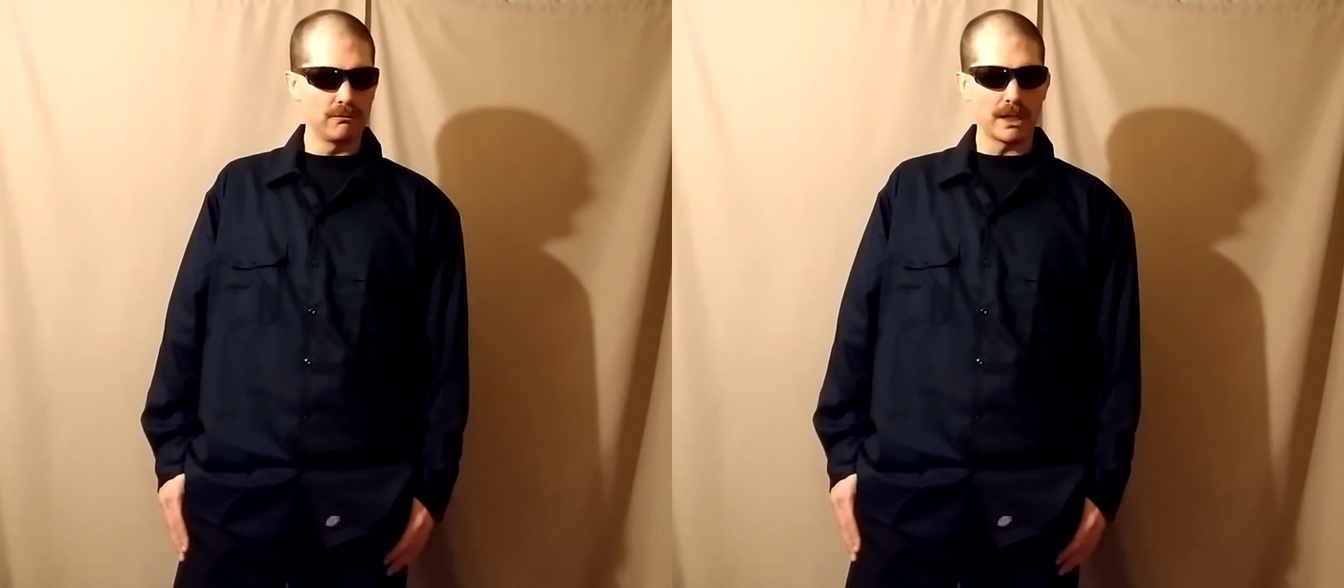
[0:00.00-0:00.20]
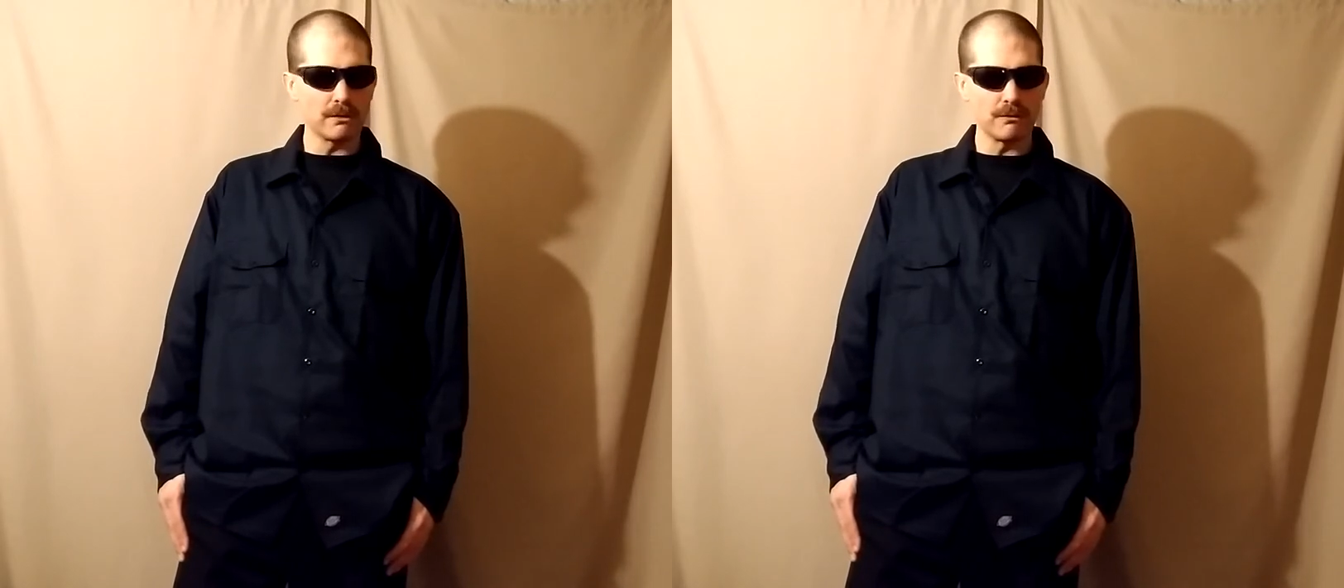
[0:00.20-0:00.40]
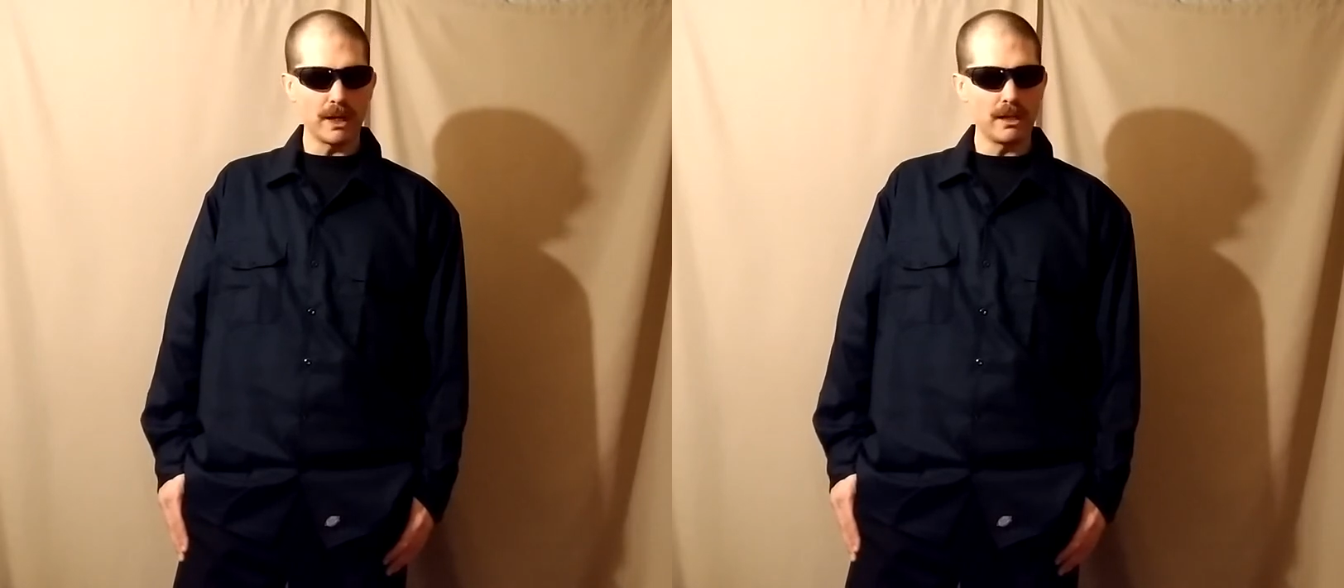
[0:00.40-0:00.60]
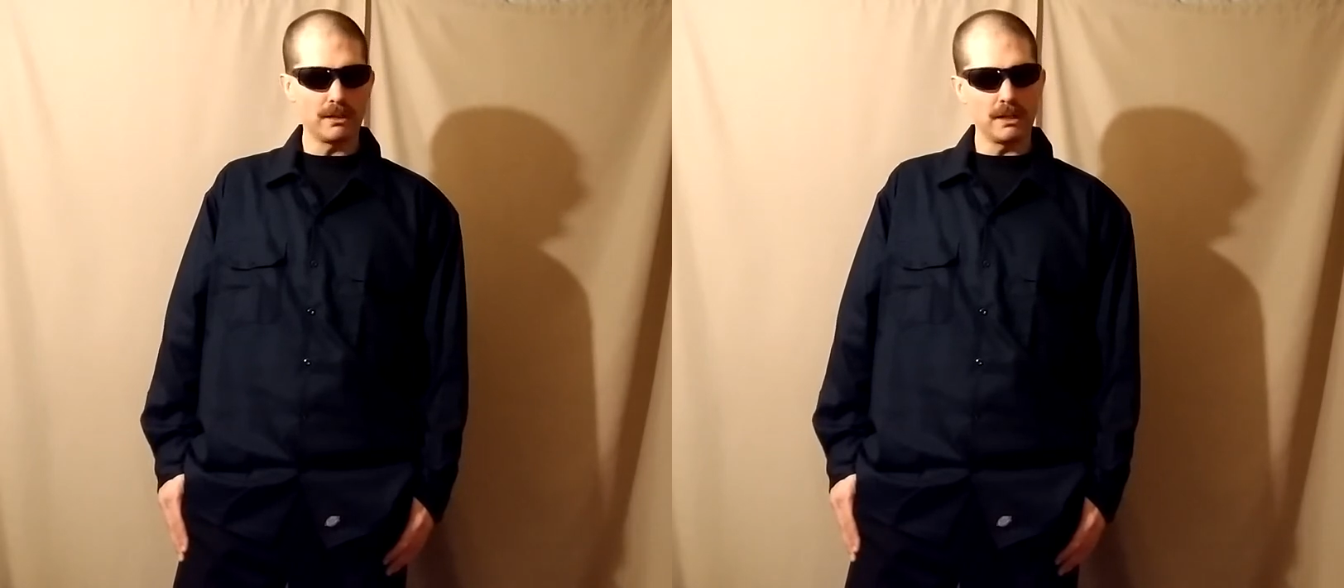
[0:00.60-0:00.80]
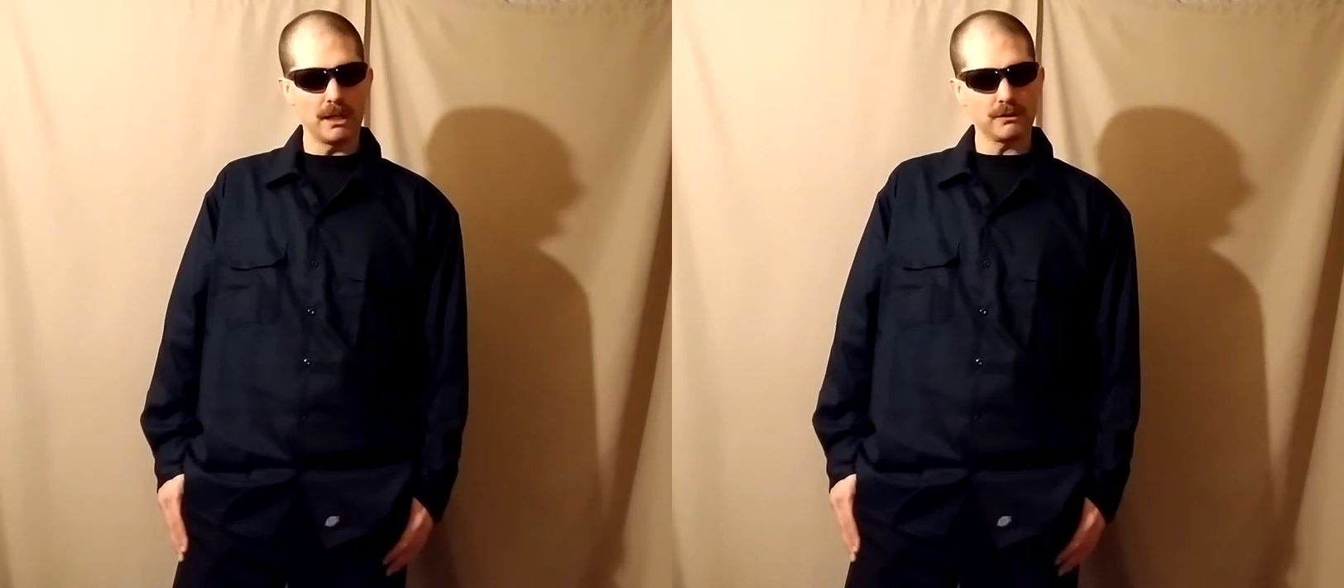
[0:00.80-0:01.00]
Ronald
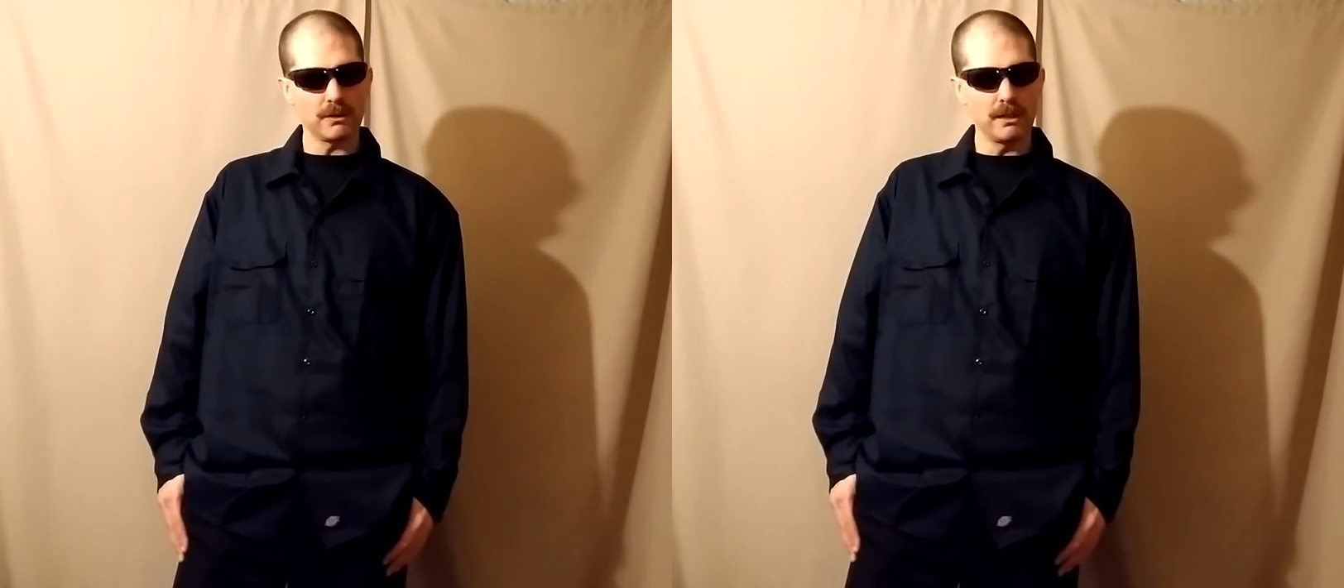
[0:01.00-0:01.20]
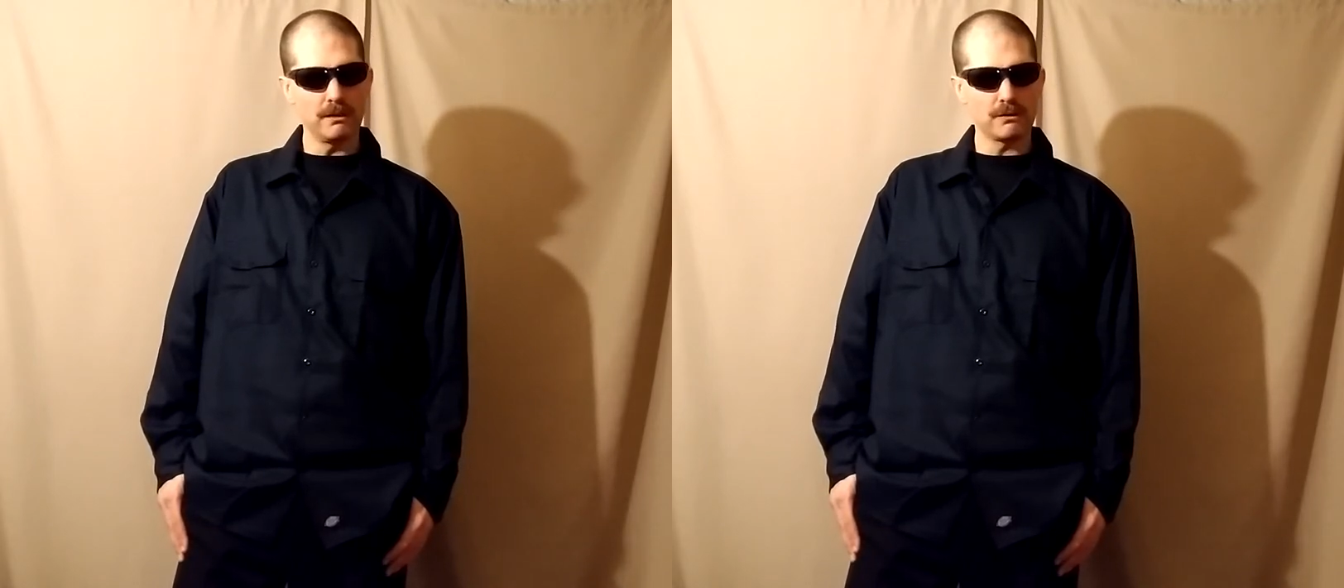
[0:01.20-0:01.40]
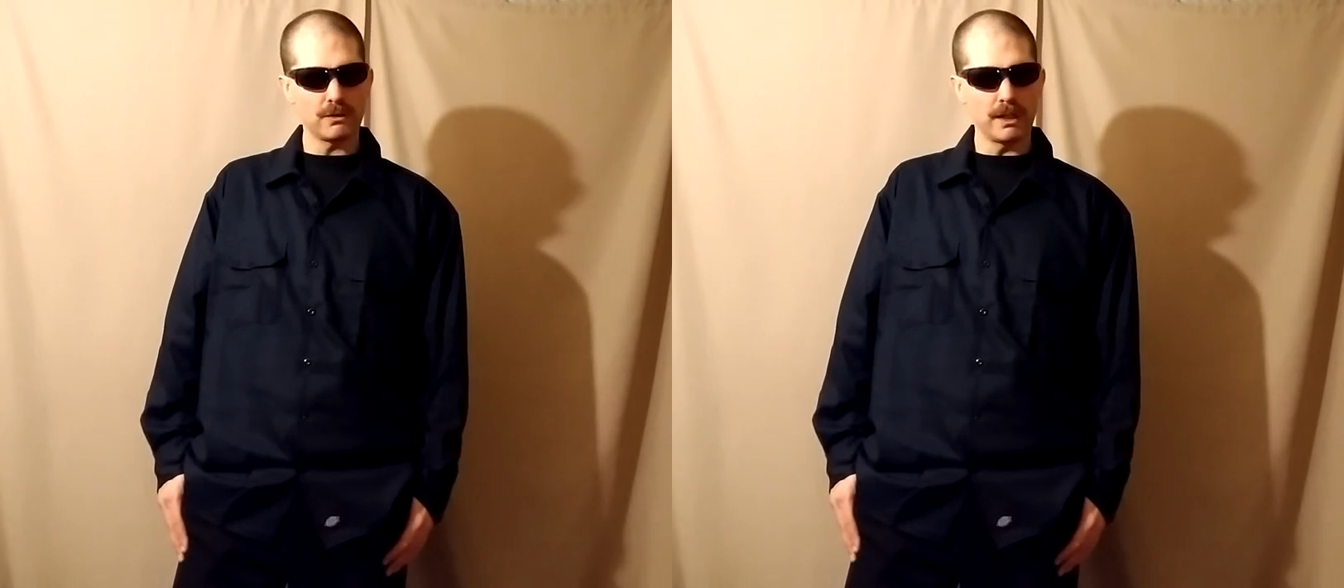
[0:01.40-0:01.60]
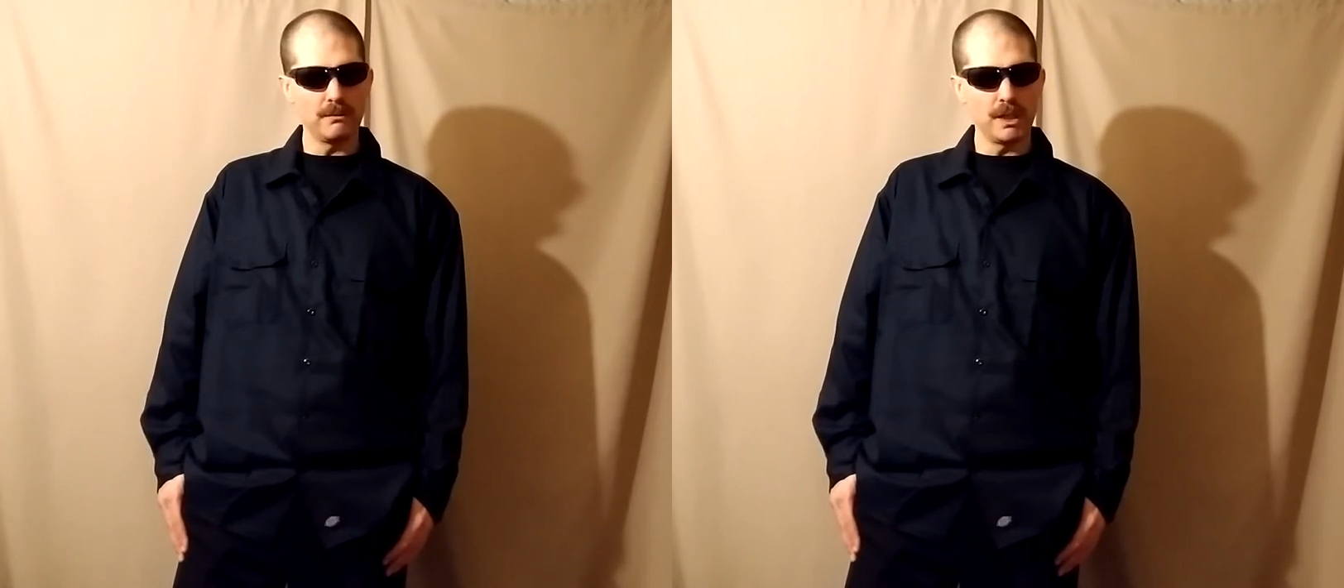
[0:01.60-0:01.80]
Reagan now trying to trying